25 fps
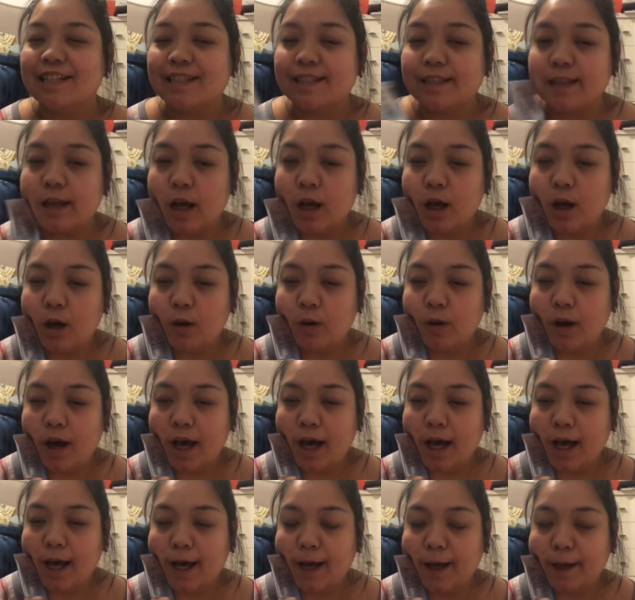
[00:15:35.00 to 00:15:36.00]
so,
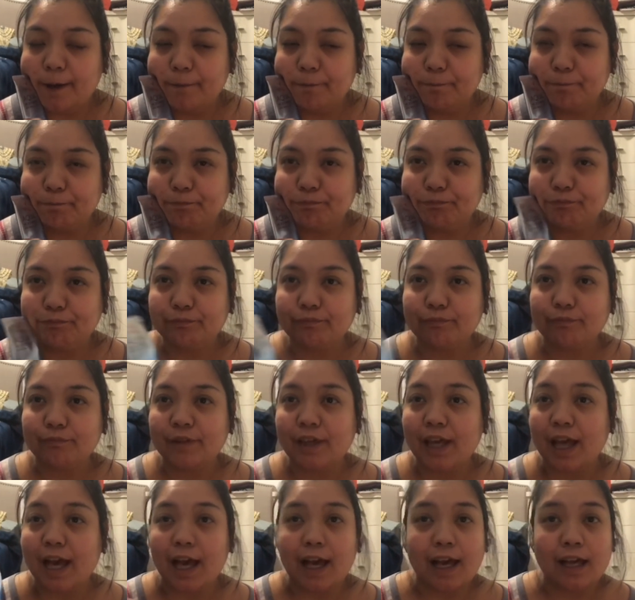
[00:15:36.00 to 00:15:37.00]
um,
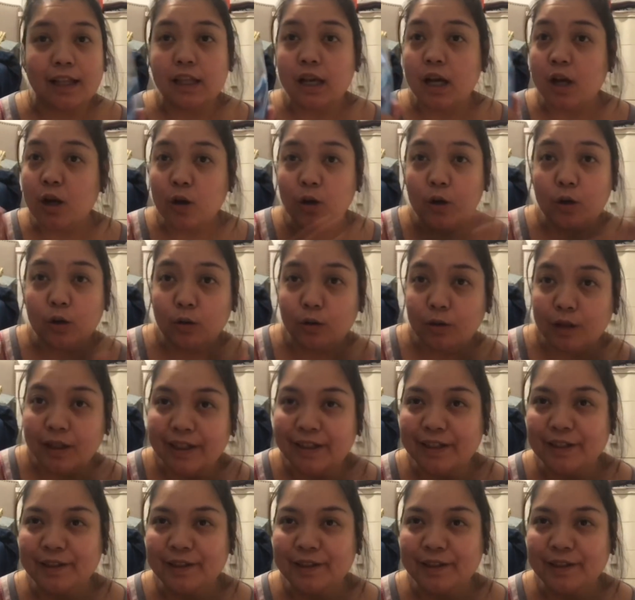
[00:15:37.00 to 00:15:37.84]
yeah, hello,